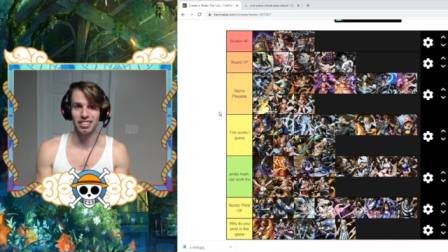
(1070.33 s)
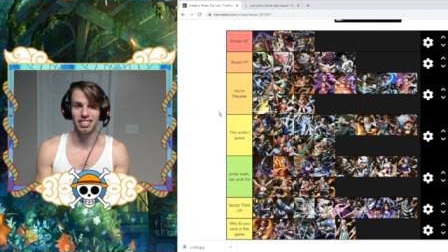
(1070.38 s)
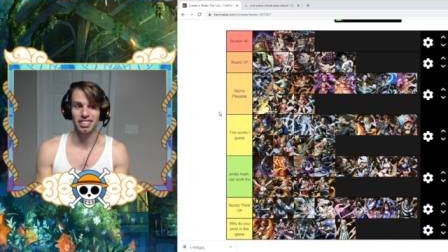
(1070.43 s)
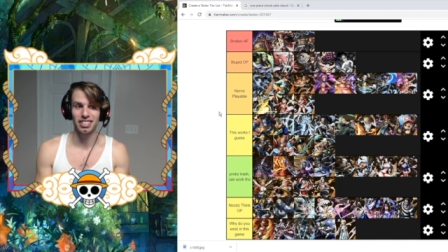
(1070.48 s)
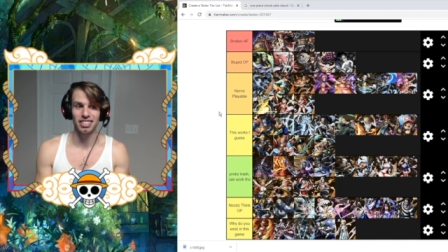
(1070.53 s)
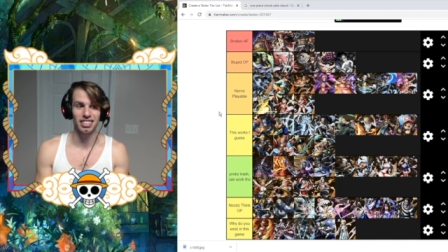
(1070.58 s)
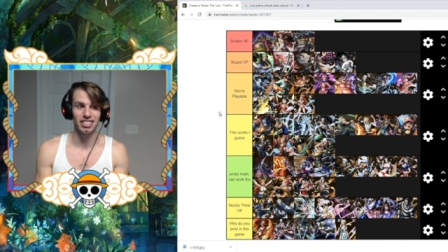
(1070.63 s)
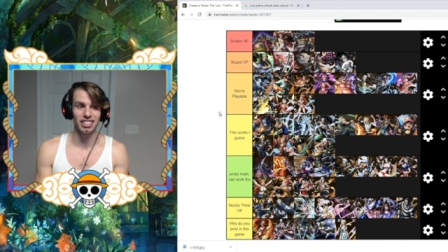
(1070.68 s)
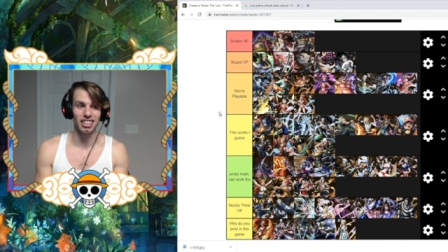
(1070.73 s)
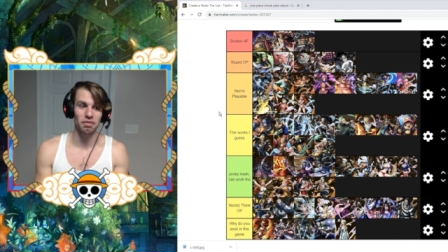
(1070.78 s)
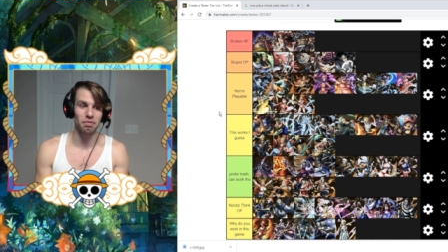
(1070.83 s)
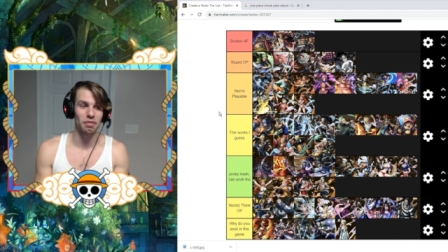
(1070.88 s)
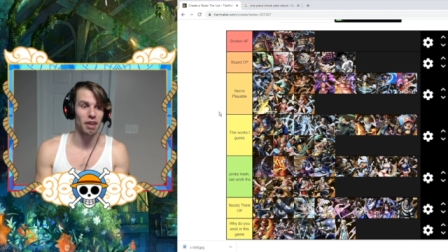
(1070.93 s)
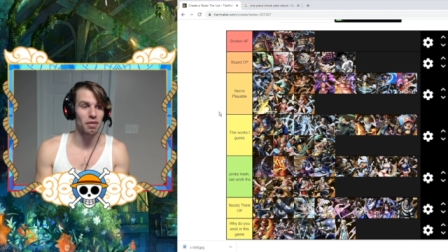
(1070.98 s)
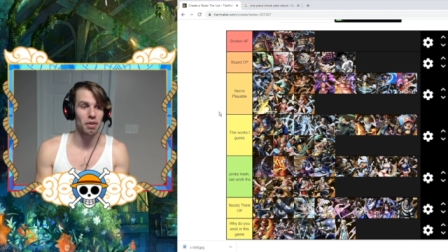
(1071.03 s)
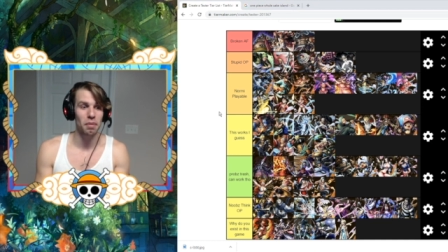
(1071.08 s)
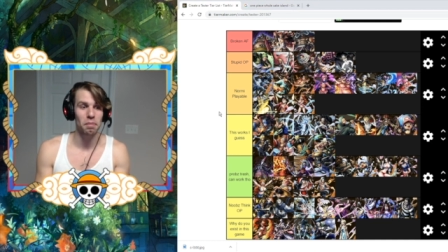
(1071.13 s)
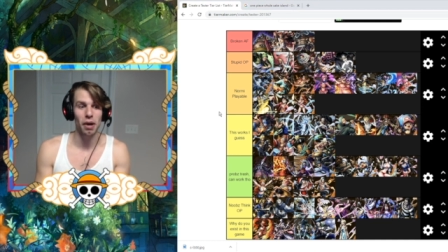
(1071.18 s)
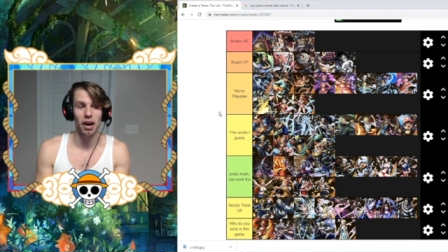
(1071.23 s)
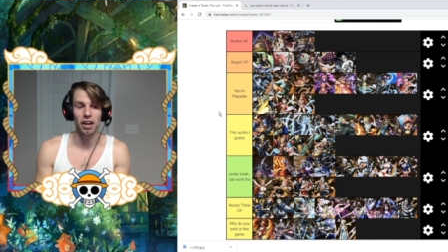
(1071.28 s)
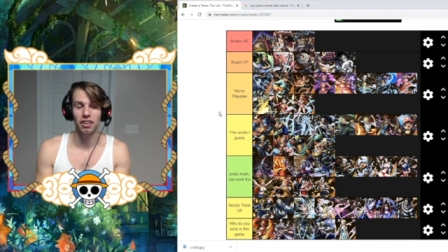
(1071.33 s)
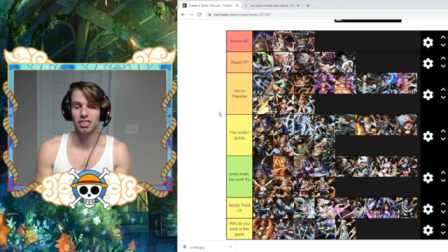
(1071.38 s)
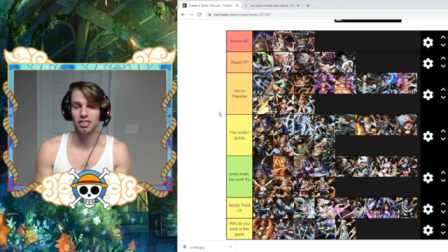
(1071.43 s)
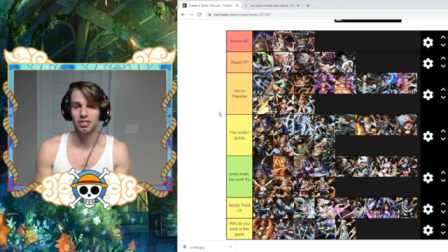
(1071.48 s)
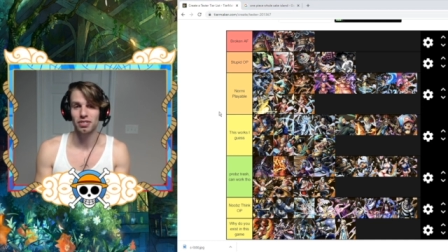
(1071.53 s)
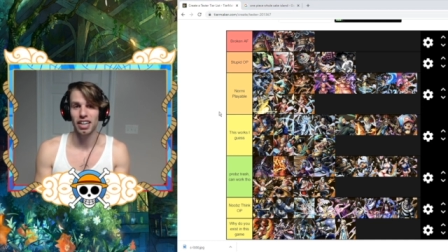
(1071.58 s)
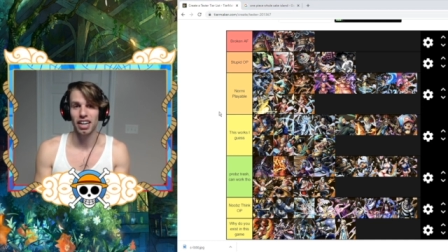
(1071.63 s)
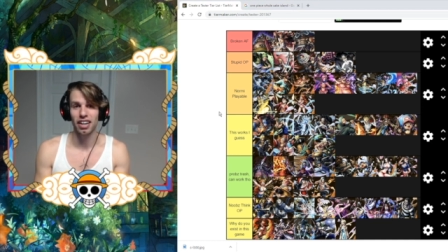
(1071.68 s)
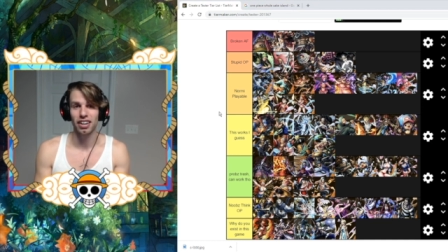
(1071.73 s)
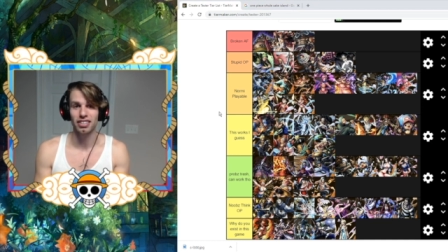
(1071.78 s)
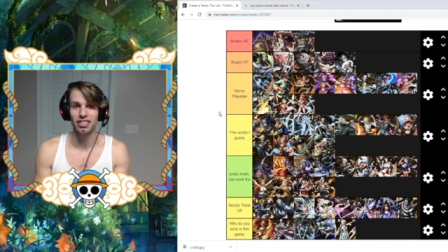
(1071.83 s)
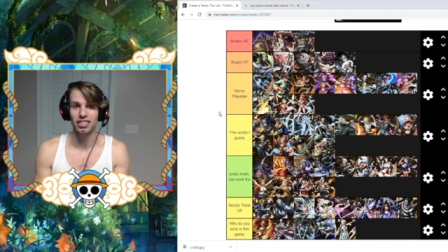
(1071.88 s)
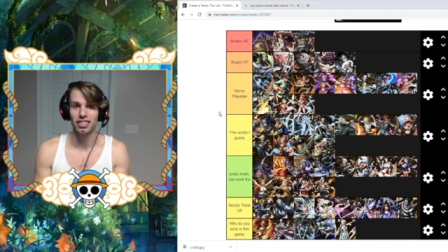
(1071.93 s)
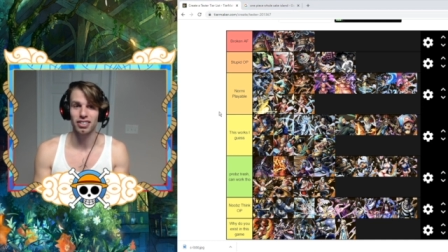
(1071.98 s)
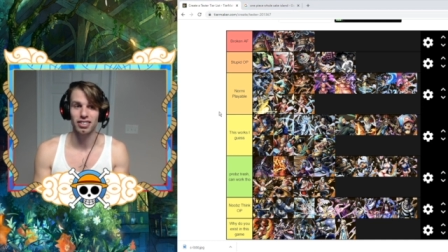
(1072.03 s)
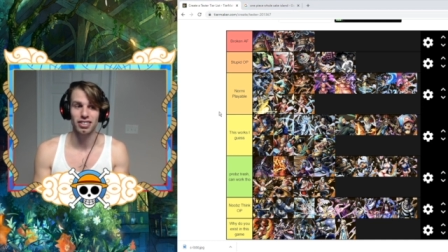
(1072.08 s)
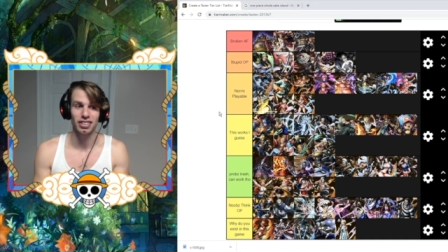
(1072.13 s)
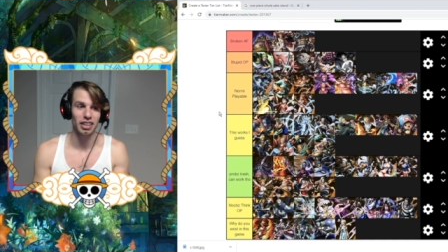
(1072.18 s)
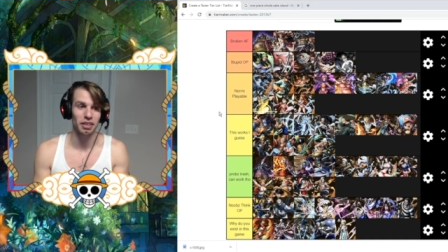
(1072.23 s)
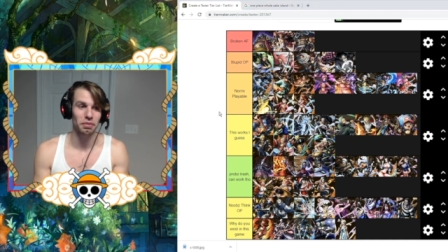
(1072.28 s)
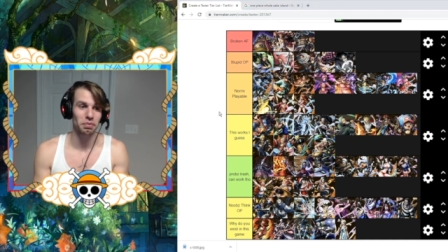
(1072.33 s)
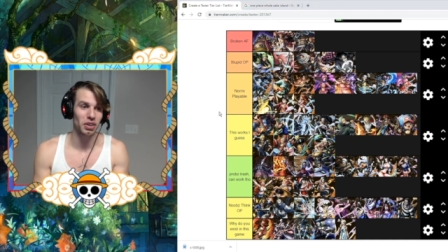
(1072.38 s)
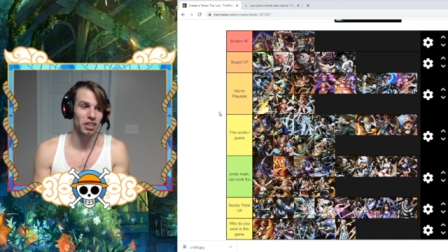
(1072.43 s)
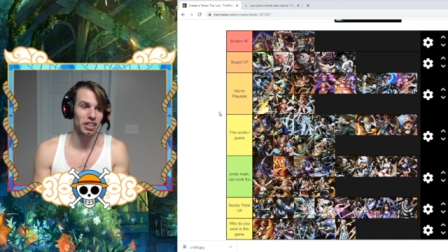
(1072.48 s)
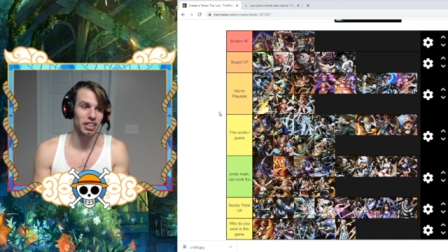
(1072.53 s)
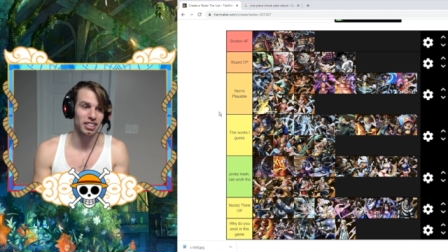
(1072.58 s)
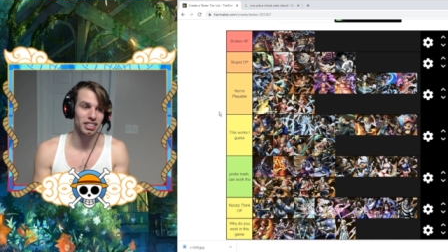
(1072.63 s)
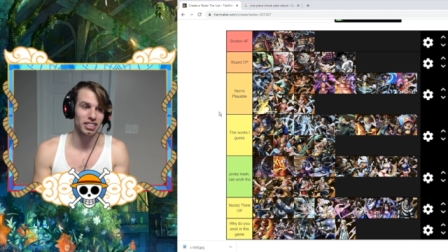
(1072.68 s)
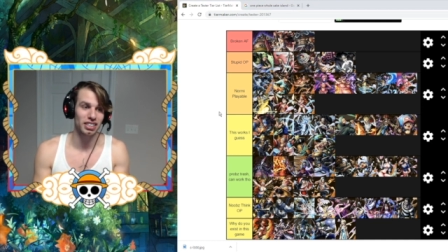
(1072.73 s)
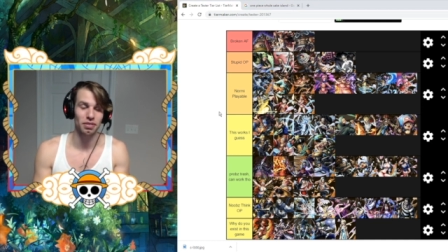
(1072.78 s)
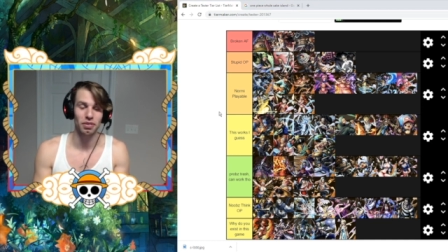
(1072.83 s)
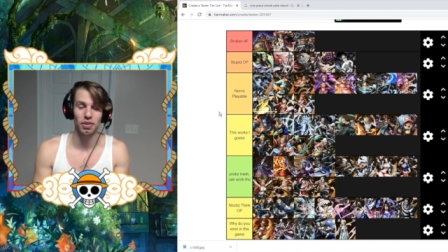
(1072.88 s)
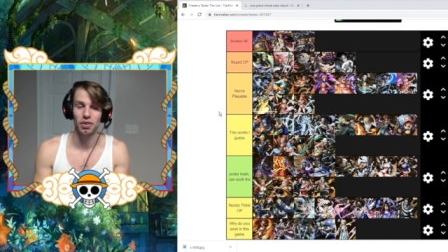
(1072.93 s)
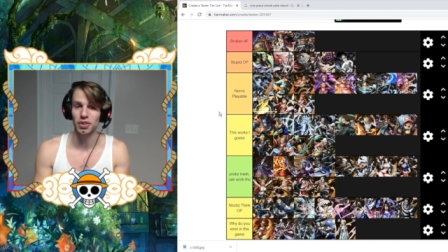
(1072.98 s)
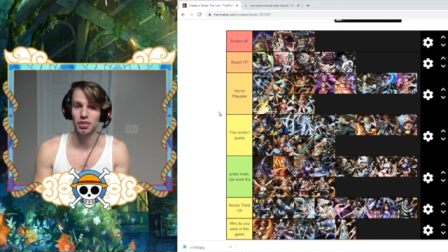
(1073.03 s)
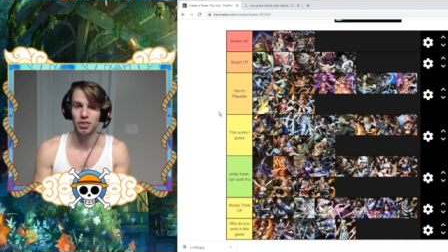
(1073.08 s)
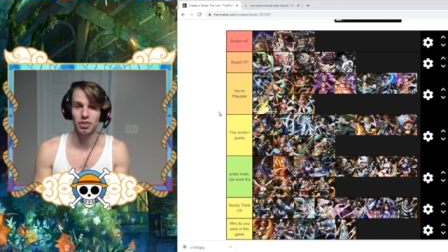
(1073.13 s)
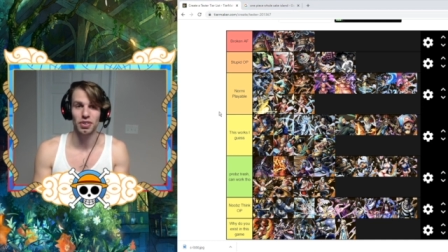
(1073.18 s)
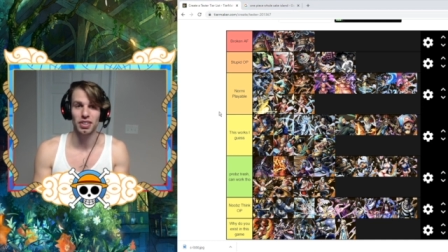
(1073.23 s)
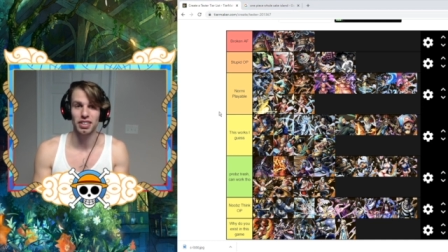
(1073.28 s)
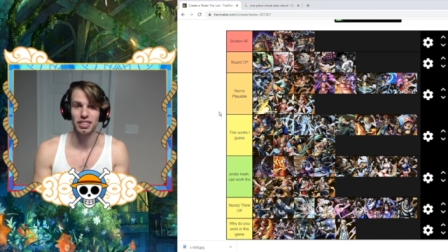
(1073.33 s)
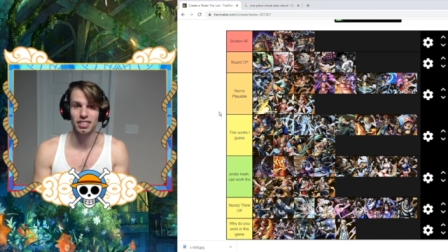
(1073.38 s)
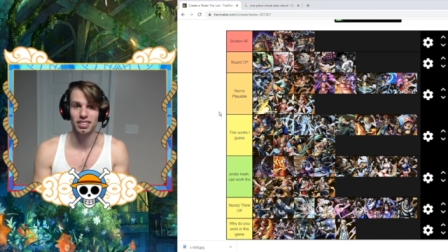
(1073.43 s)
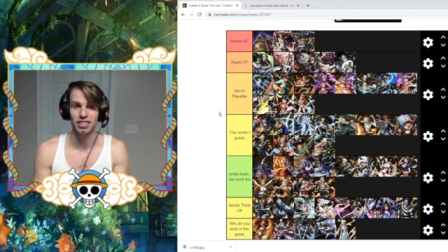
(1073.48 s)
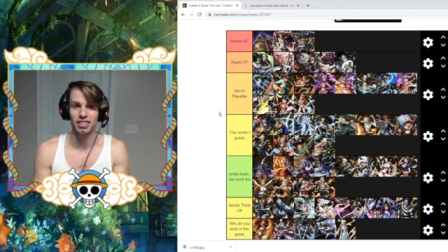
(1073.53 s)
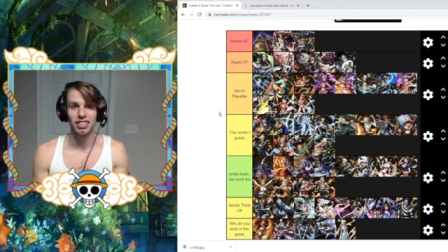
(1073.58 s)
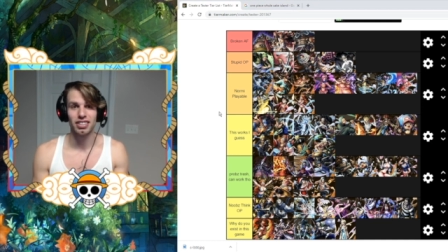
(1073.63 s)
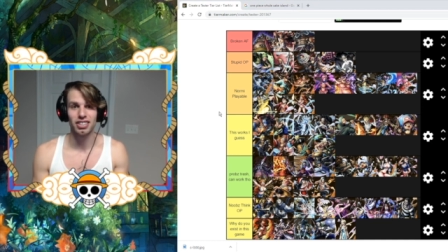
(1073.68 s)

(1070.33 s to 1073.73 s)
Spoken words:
just to maybe buff some characters, like please some older ones,